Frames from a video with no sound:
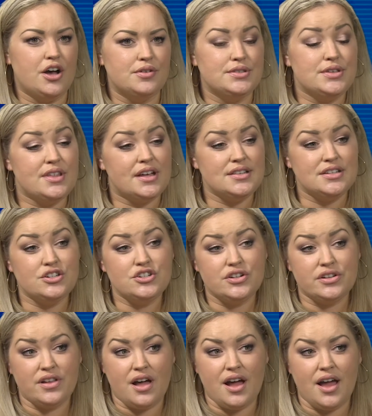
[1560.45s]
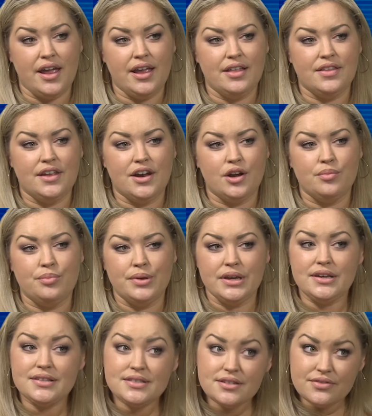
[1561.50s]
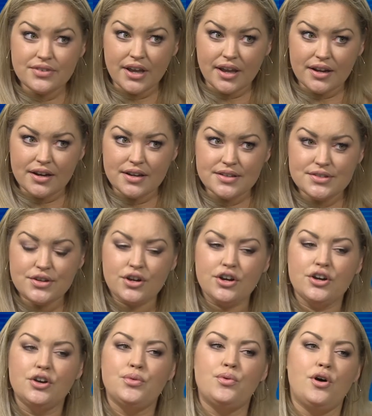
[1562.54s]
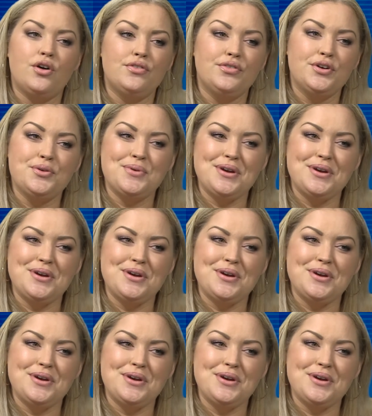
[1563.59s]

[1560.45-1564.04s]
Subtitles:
So that's in July. And then our biggest event is our Walk for